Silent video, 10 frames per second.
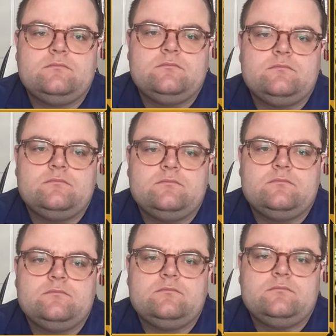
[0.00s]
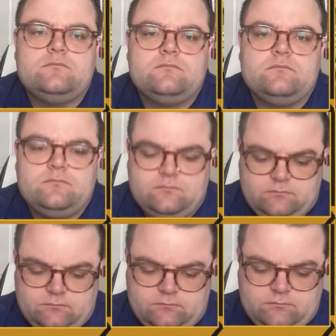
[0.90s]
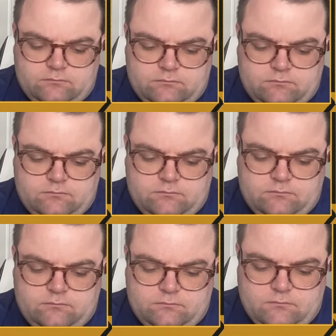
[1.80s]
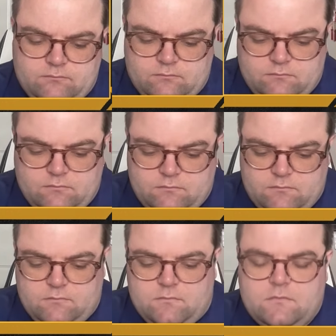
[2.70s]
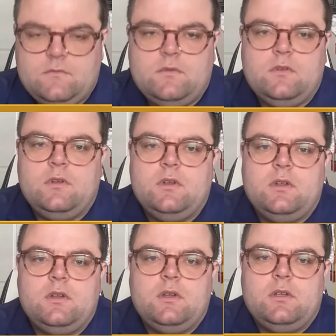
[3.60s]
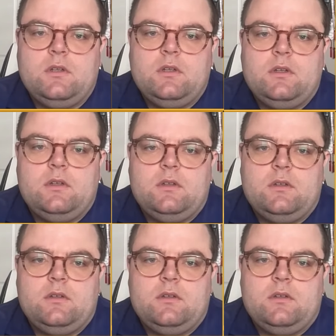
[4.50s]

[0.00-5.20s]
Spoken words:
(silent)